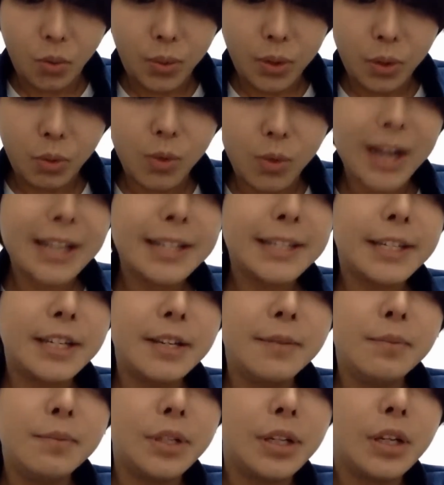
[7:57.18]
We want
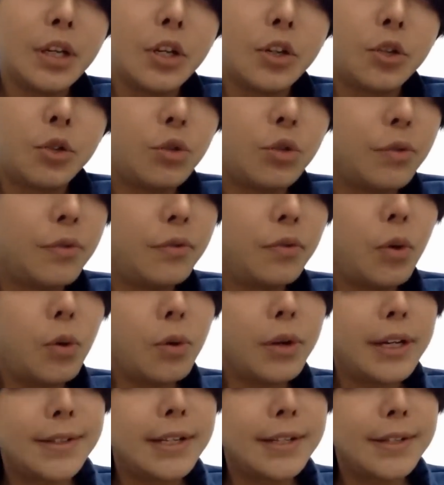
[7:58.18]
him to
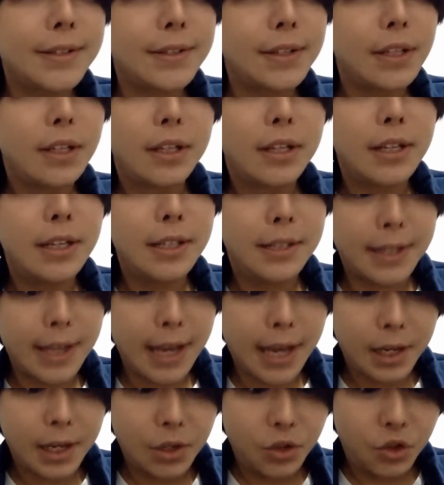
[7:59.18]
focus his
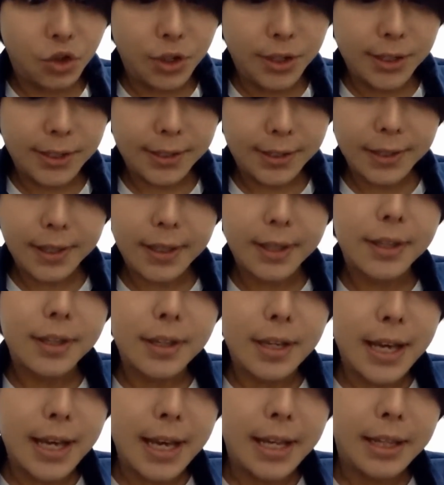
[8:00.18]
energies
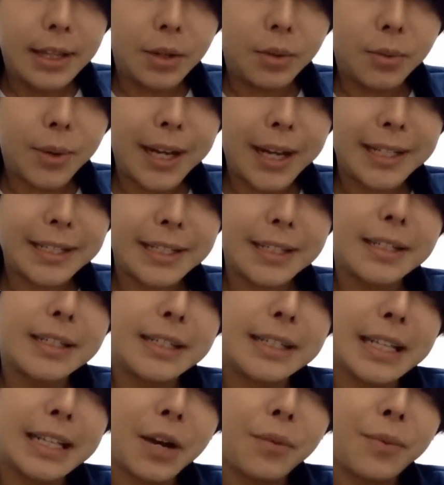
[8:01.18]
in the right
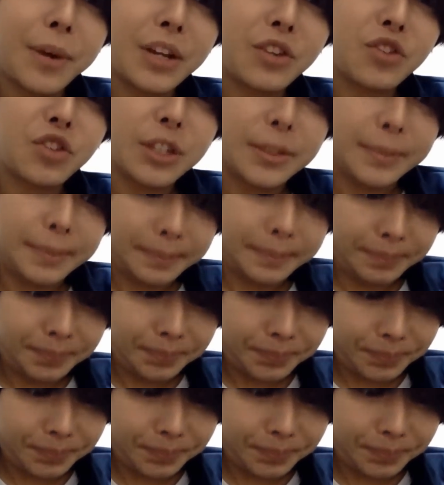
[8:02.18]
direction.